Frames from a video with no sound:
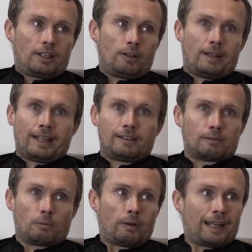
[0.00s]
you
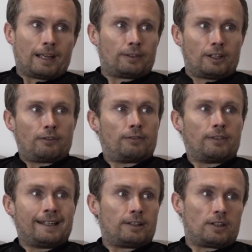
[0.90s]
then won't have enough
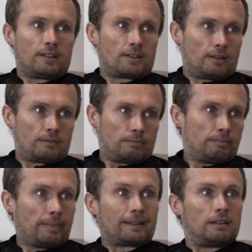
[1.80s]
energy to
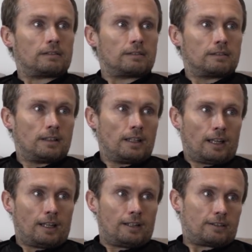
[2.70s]
pedal.
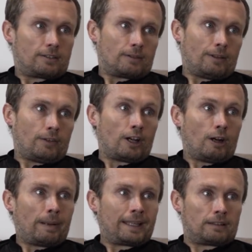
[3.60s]
And if you
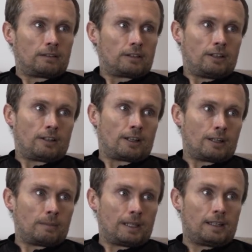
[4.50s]
can't pedal, you're going
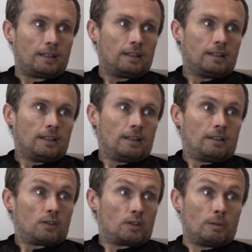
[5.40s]
to be
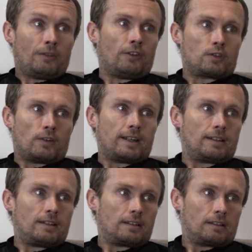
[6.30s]
super
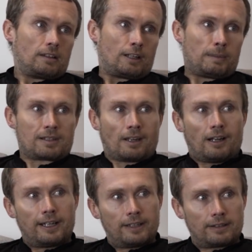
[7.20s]
frustrated. You're going to be
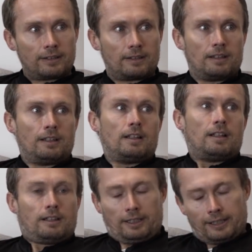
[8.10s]
tired,
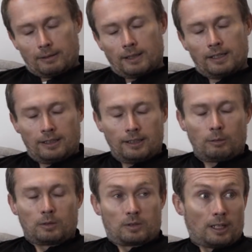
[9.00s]
and
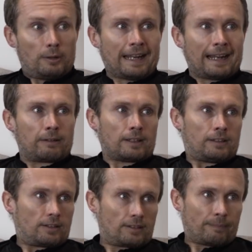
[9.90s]
you'll slow down,
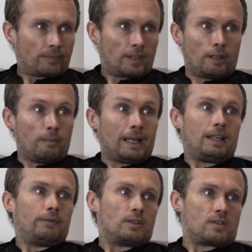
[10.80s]
and you
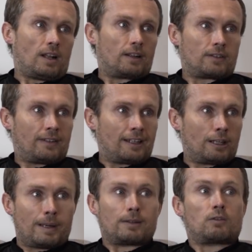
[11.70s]
may even start to think
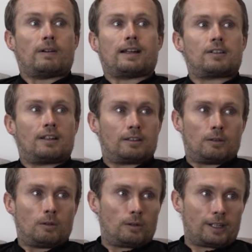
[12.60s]
about scratching
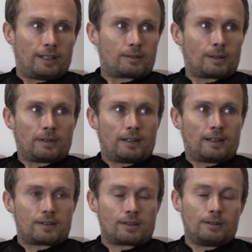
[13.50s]
or something like
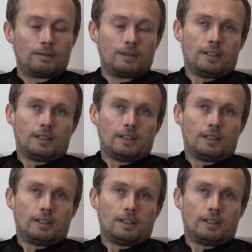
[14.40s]
that. So